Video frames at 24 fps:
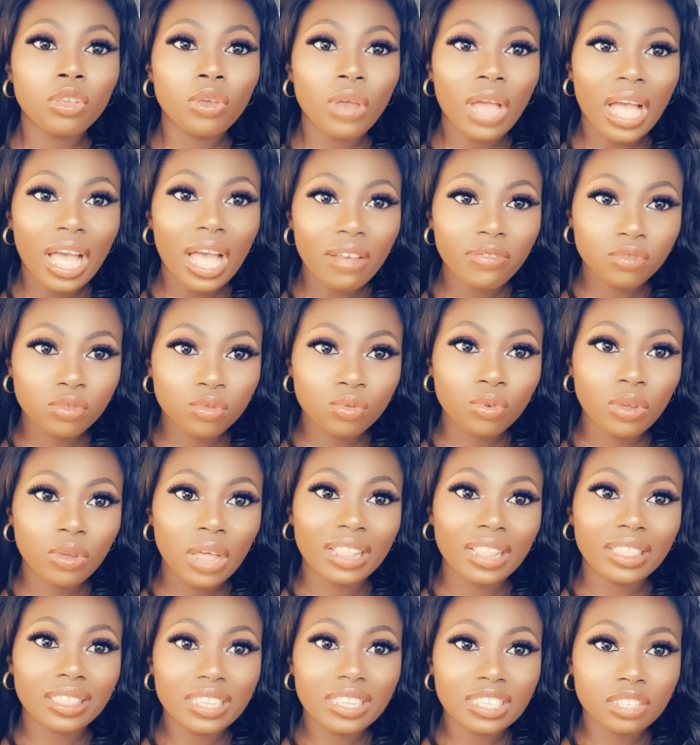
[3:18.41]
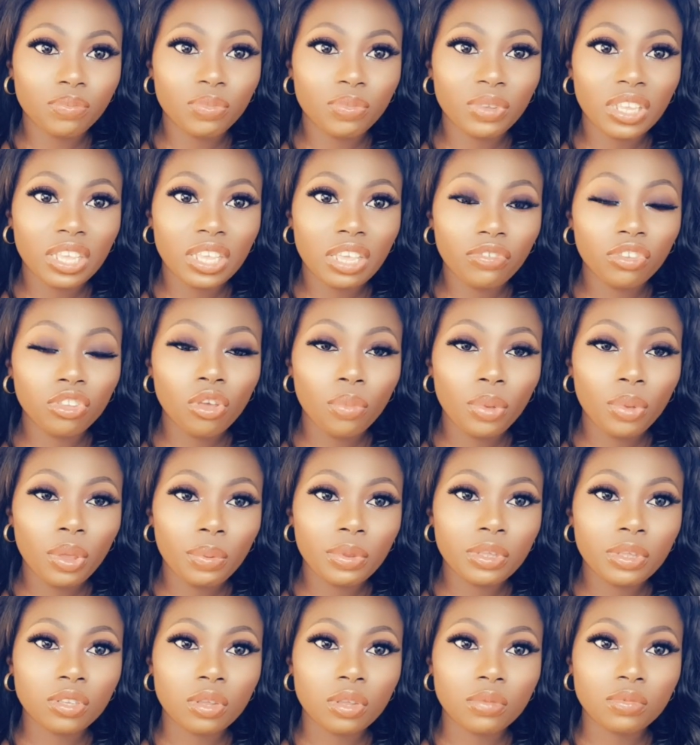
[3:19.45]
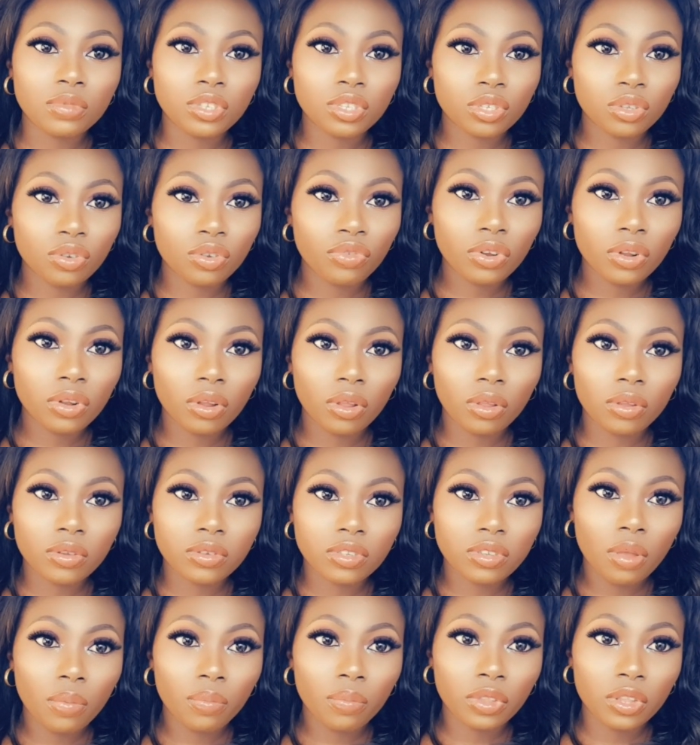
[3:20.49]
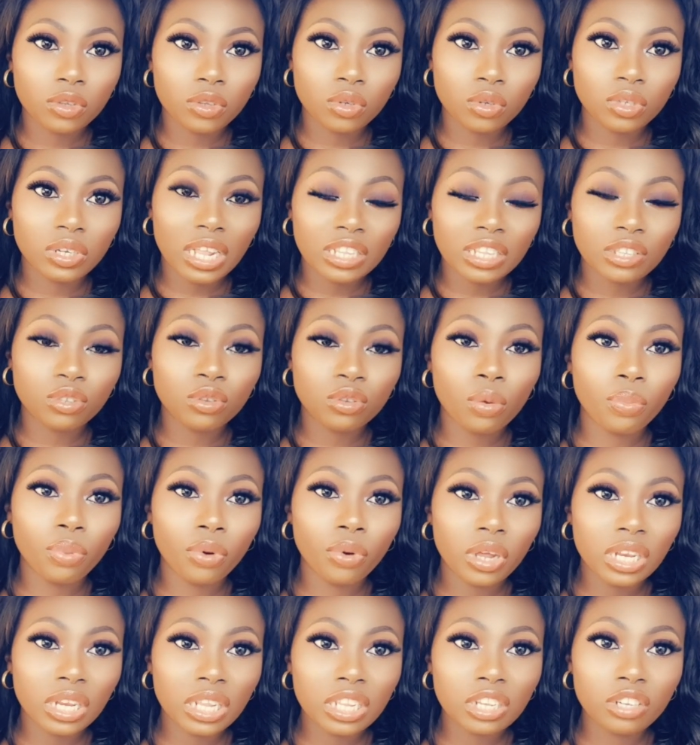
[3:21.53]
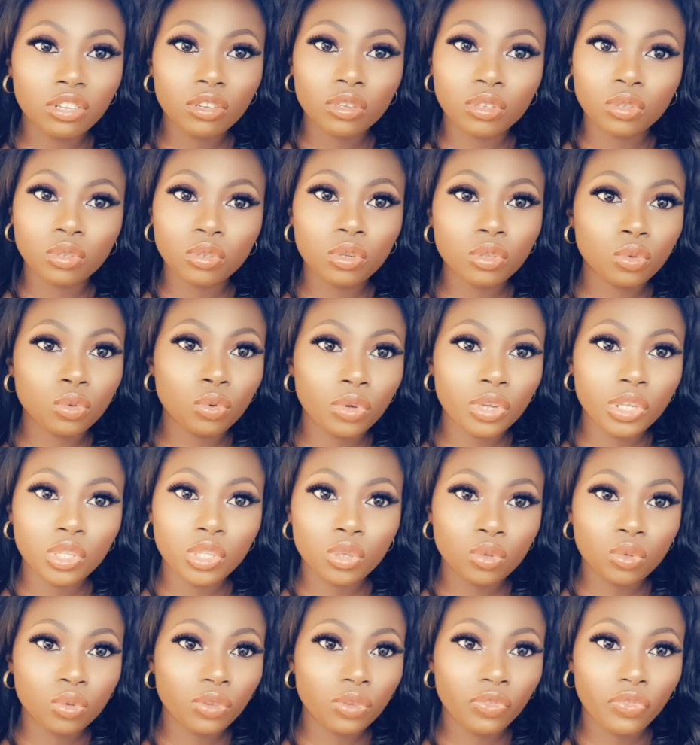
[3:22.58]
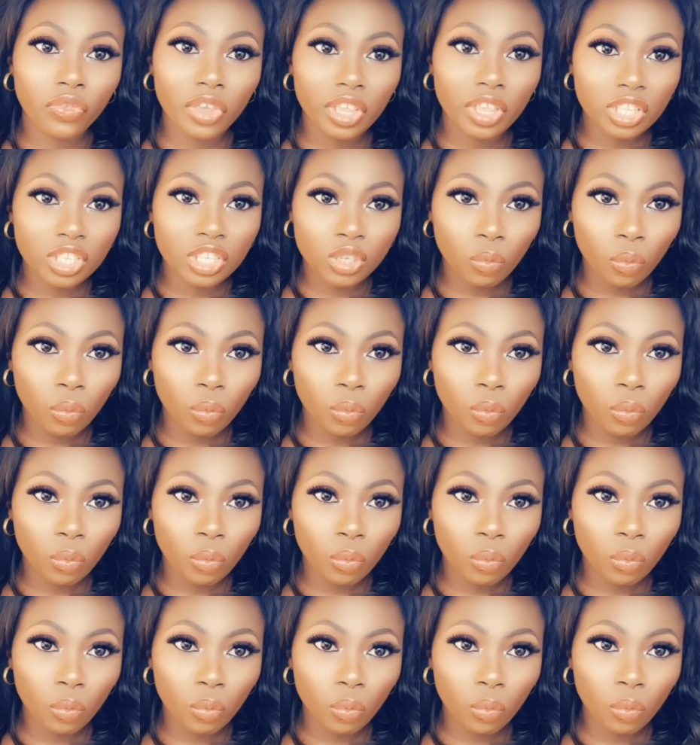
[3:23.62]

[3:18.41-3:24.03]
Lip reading: You have to at least be giving your baby some cereal or something, so that your body does not go into faint